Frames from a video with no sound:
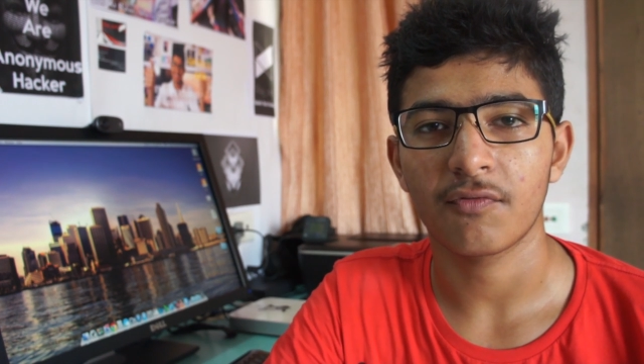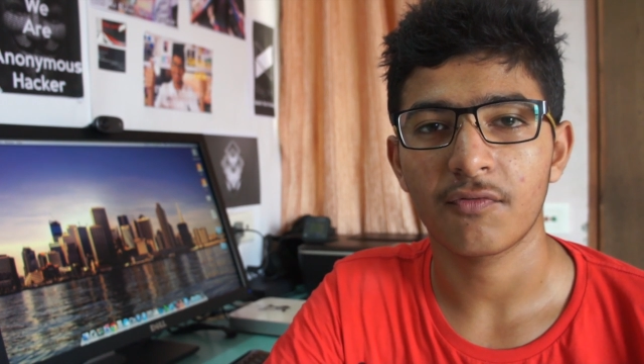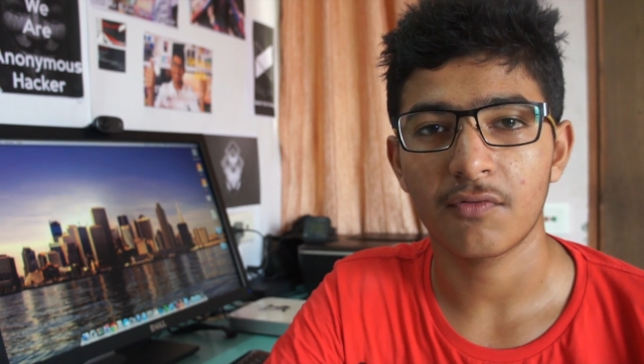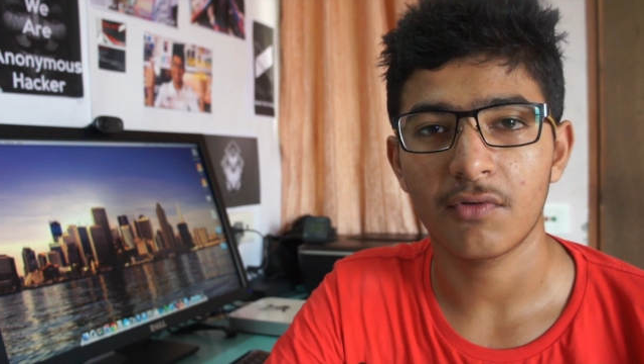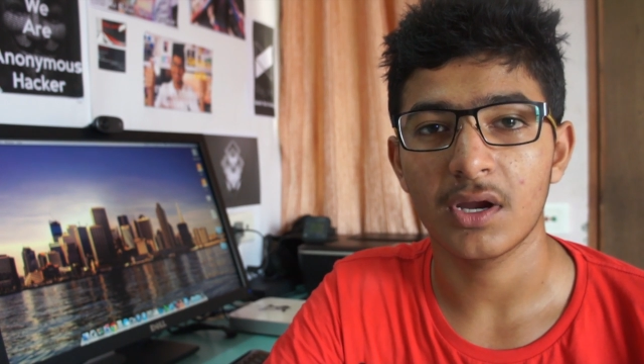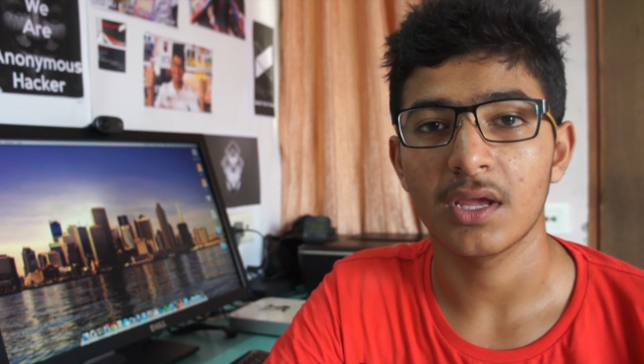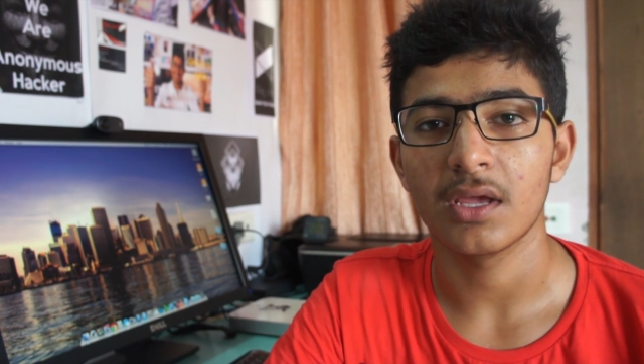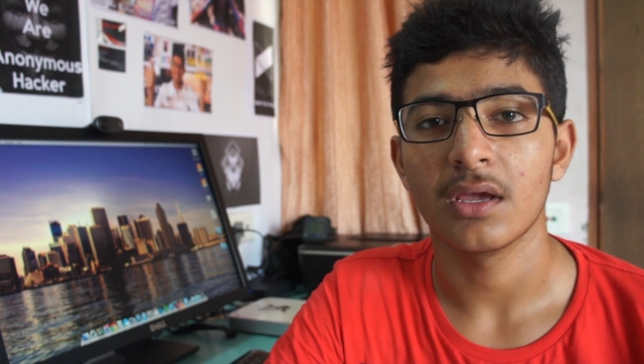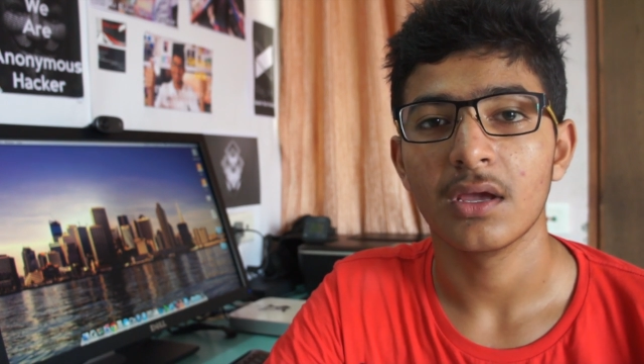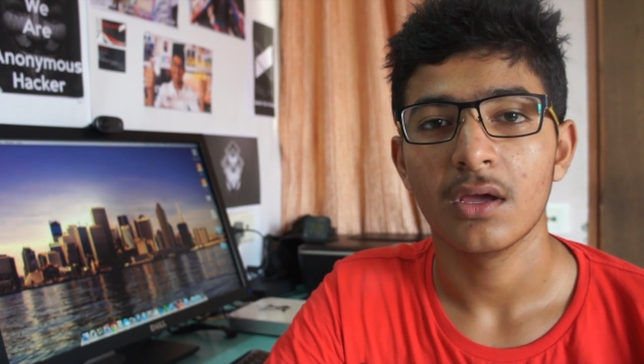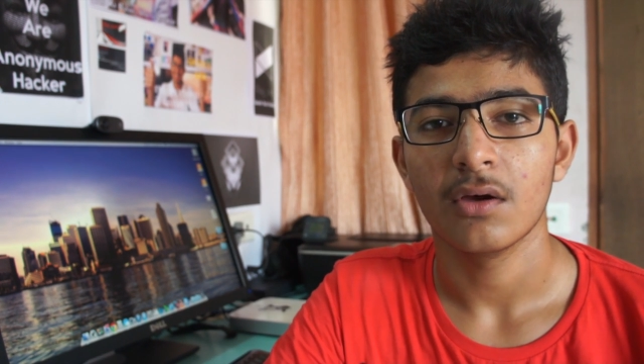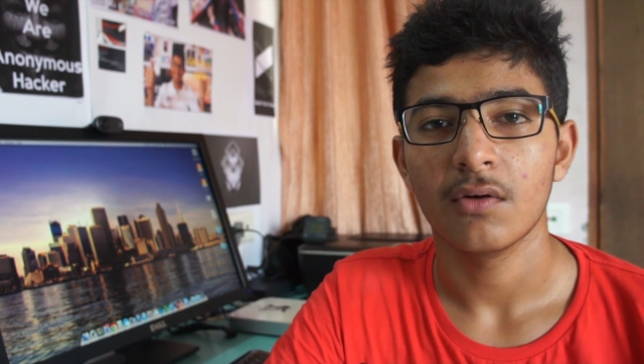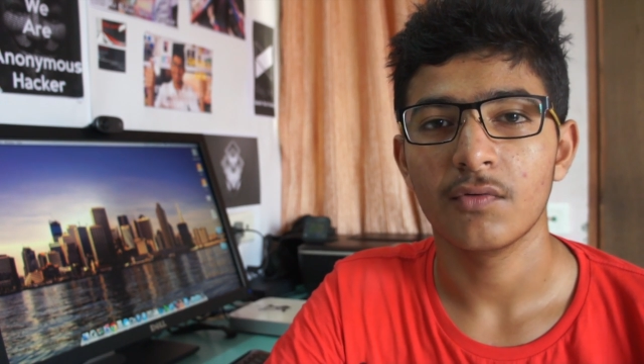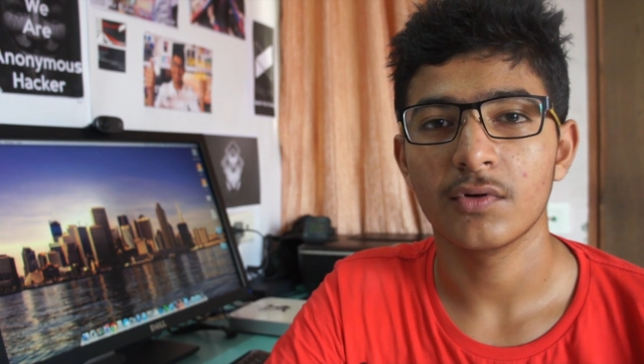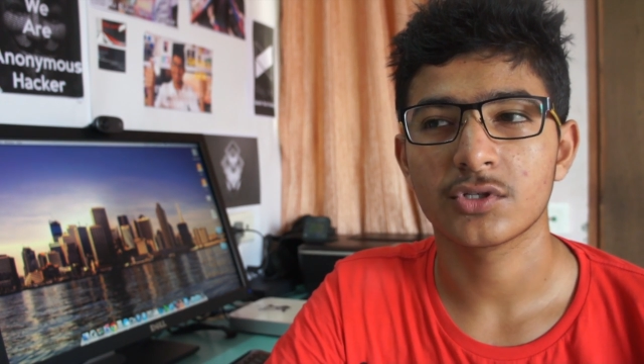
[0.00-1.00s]
free,
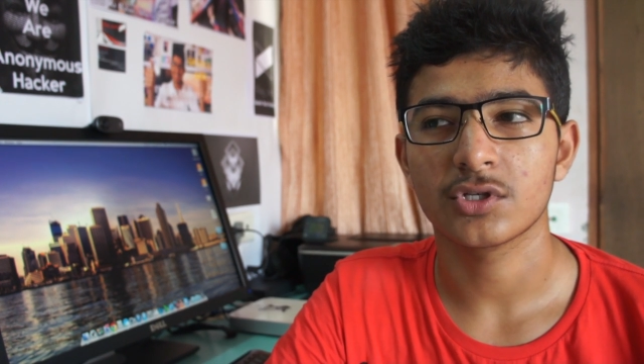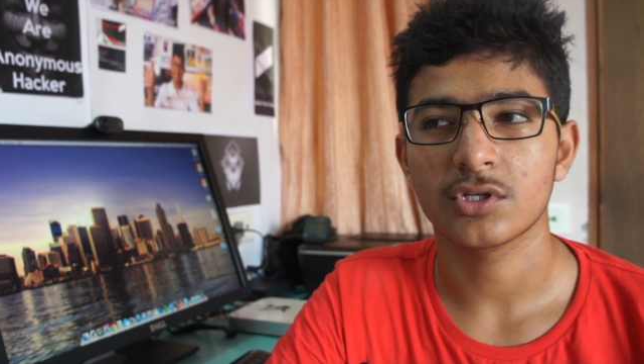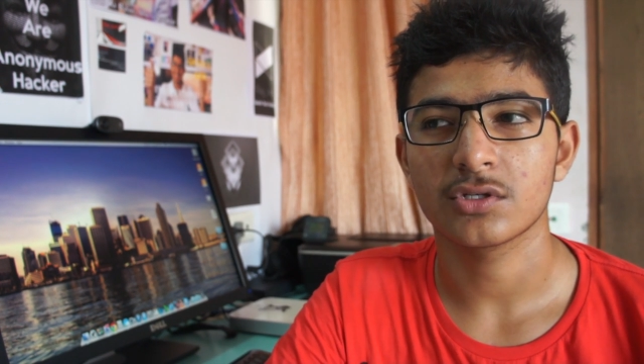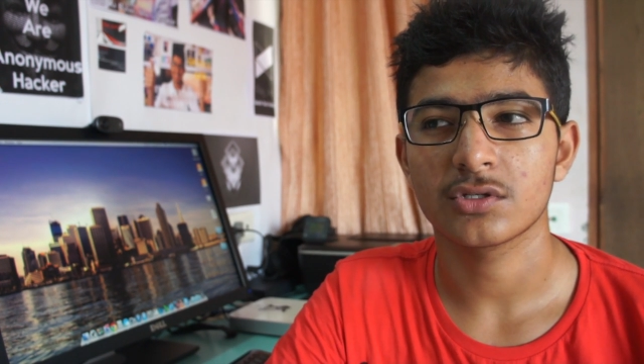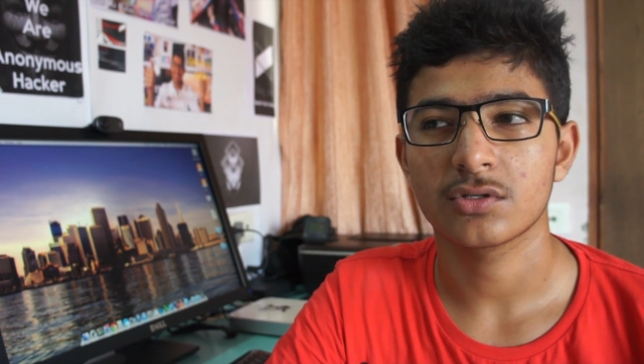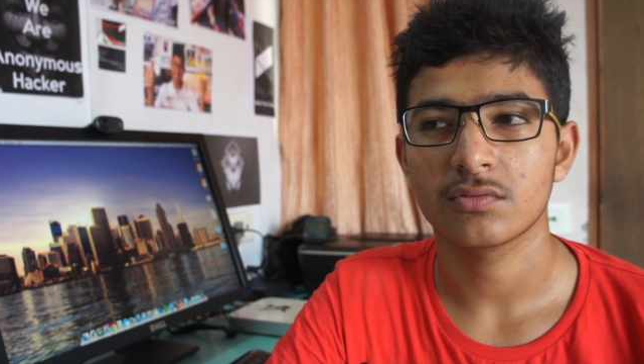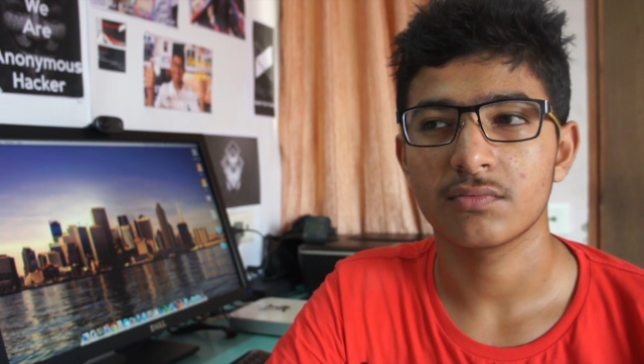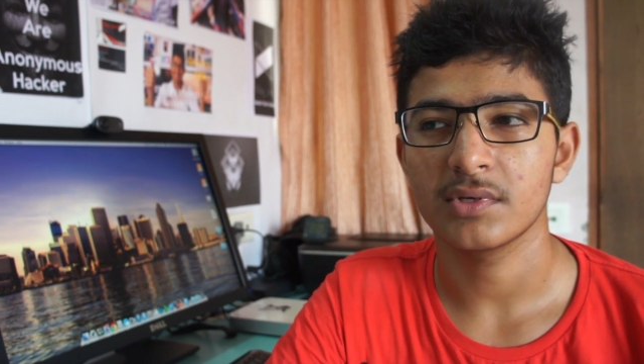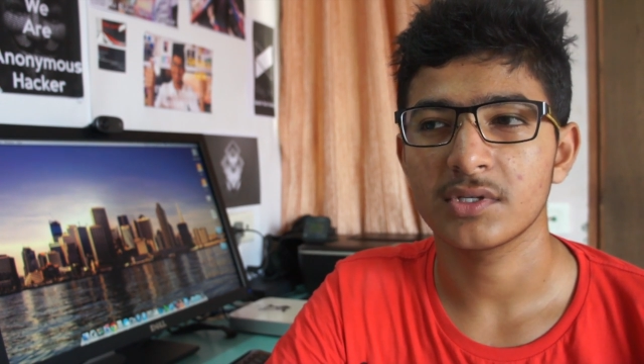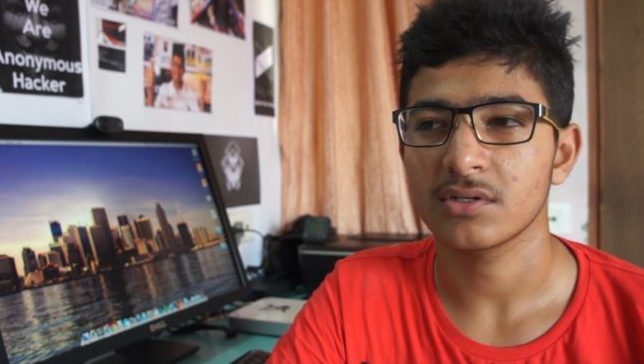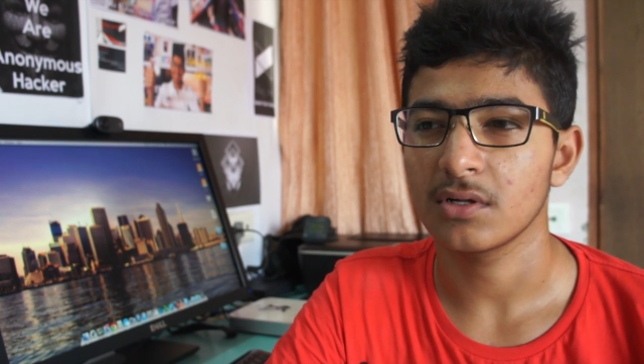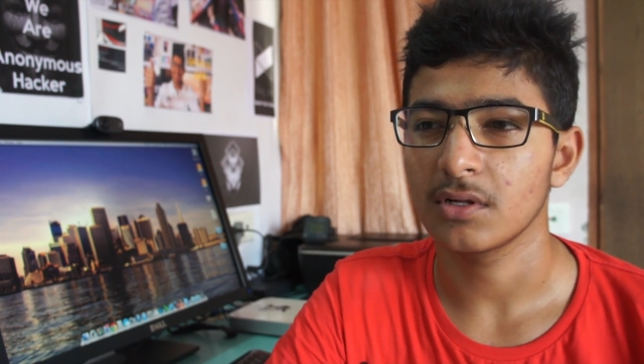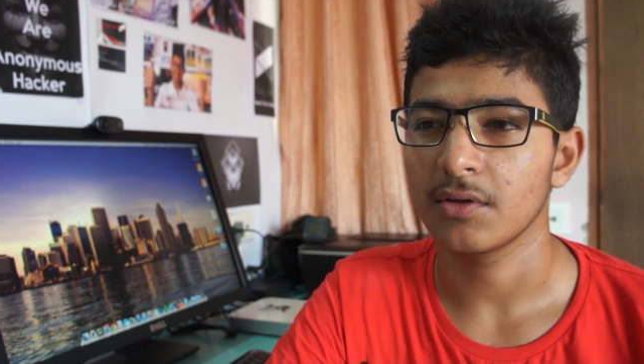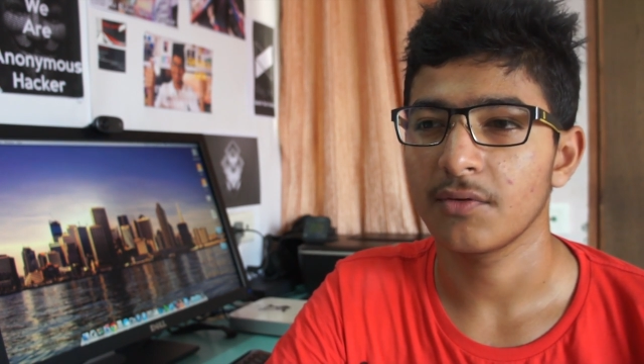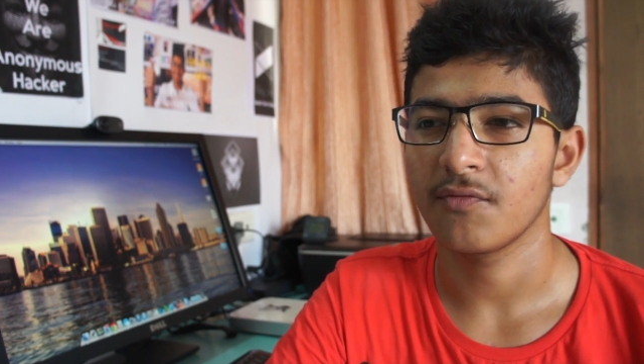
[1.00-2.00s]
which is
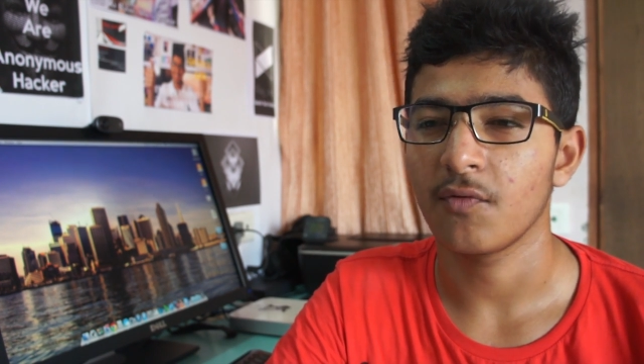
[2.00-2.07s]
basically